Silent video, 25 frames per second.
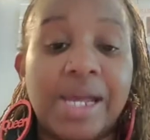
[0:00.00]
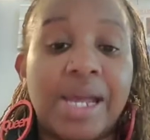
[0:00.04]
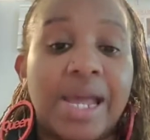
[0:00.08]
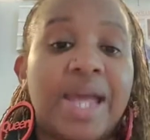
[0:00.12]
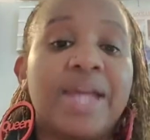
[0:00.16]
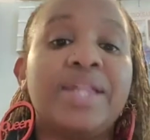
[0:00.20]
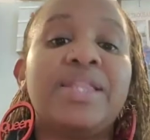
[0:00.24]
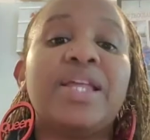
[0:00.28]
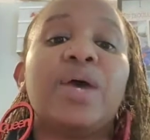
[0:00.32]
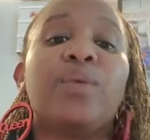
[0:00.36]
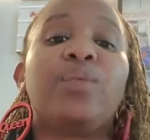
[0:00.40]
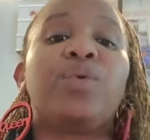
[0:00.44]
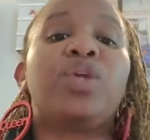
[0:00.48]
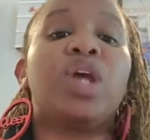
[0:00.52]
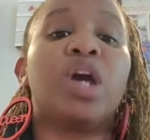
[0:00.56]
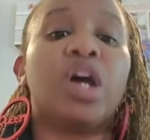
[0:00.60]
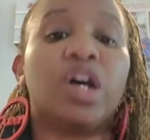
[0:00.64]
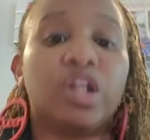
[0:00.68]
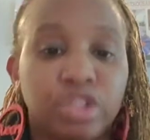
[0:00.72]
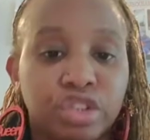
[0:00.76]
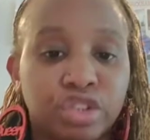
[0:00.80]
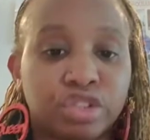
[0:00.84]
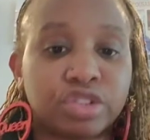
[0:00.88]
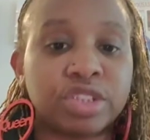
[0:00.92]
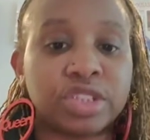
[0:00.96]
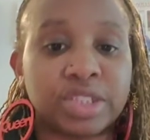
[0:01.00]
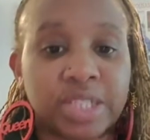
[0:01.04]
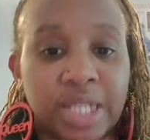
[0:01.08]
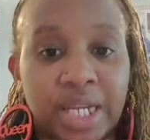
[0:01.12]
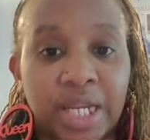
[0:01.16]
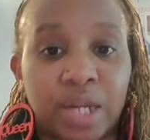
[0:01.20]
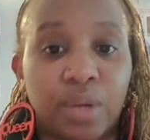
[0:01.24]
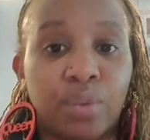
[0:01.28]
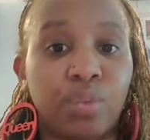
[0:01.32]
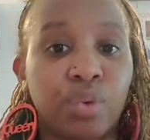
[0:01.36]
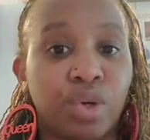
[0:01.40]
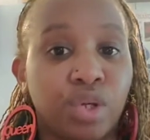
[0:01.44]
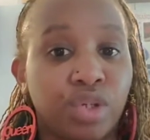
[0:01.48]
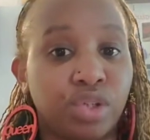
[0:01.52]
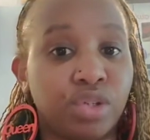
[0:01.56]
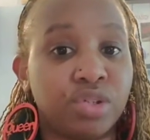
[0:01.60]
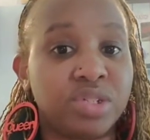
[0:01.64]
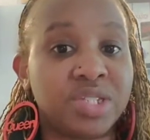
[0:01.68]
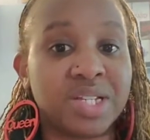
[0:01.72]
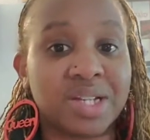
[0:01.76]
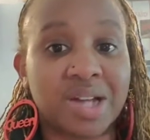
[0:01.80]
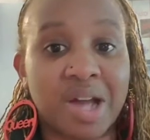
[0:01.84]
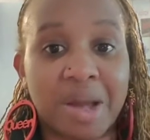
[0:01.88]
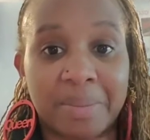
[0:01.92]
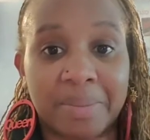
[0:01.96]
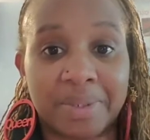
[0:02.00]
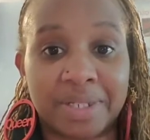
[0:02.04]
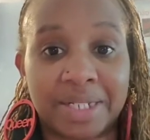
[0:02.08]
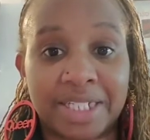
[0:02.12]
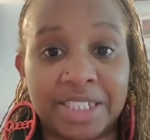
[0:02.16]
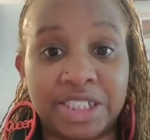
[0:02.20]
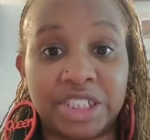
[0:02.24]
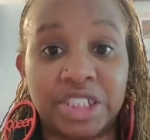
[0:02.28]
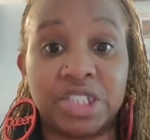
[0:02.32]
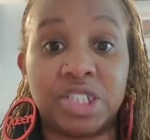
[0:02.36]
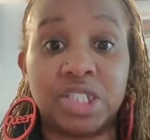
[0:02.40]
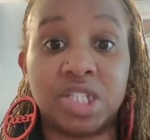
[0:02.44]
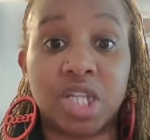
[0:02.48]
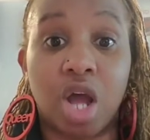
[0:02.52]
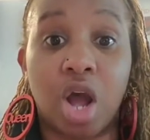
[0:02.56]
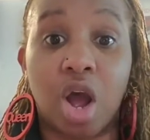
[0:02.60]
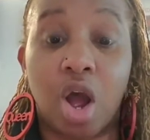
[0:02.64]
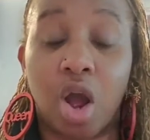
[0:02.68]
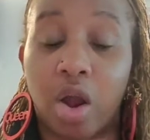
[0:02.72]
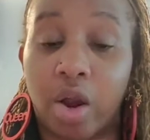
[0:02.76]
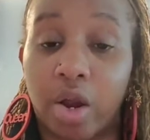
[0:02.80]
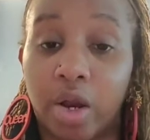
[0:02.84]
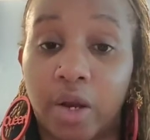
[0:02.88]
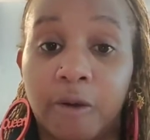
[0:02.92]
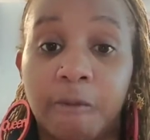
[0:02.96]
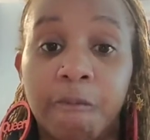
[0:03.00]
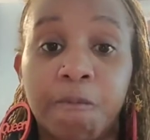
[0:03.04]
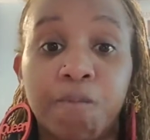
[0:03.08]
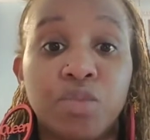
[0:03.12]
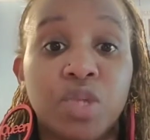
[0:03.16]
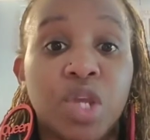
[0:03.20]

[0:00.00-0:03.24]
and that we understand what those accommodations are.